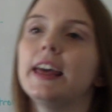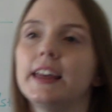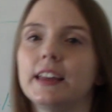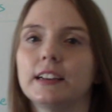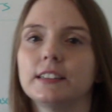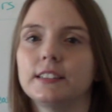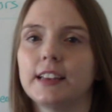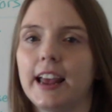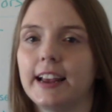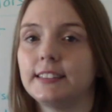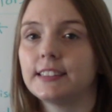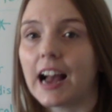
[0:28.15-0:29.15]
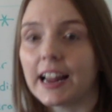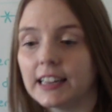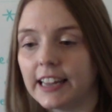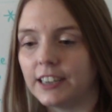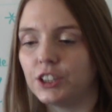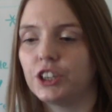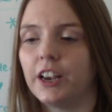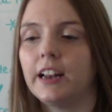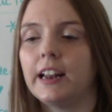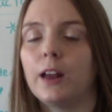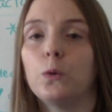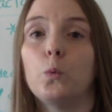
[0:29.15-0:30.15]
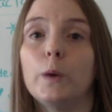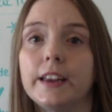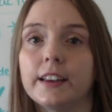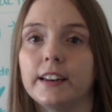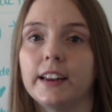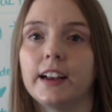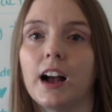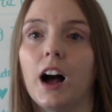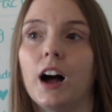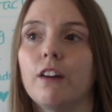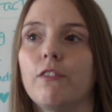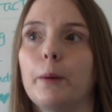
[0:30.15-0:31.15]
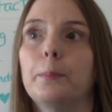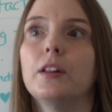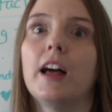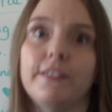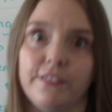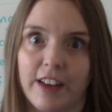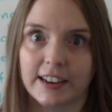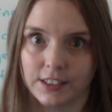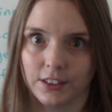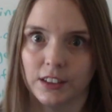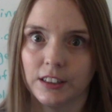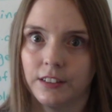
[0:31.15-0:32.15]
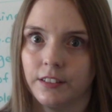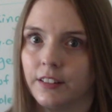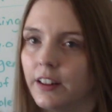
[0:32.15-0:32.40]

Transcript: is a dilation and weakening of a blood vessel.